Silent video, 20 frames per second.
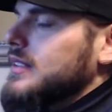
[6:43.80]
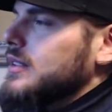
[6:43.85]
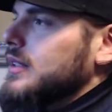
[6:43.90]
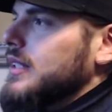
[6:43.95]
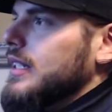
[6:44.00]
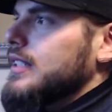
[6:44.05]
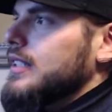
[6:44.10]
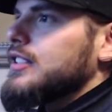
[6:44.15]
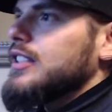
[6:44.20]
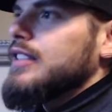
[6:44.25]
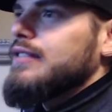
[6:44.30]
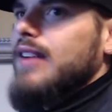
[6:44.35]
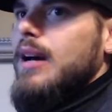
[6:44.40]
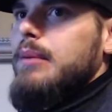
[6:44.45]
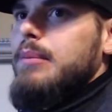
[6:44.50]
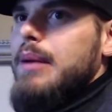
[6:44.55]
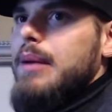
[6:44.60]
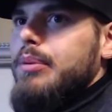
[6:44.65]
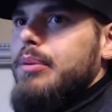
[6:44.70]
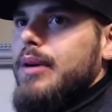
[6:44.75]
So like, she found
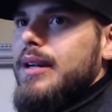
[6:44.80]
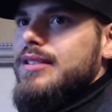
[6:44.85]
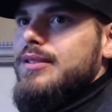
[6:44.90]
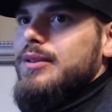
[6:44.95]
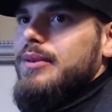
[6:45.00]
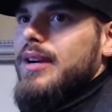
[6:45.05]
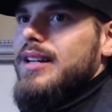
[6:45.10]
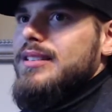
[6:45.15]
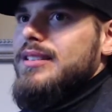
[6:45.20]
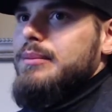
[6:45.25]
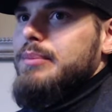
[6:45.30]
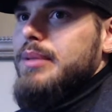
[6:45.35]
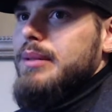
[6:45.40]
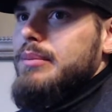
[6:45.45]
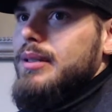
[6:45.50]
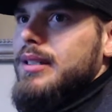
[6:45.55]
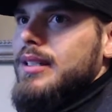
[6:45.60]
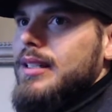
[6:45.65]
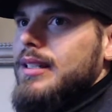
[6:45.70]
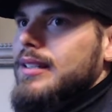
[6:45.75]
my pretzel recipe
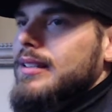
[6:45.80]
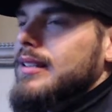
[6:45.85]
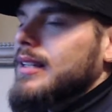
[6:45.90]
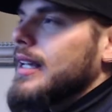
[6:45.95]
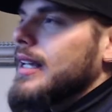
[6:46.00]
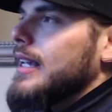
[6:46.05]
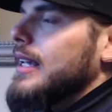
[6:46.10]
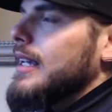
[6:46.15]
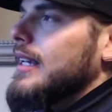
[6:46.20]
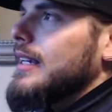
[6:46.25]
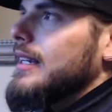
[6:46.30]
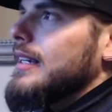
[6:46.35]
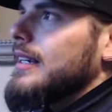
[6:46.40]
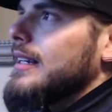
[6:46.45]
book, and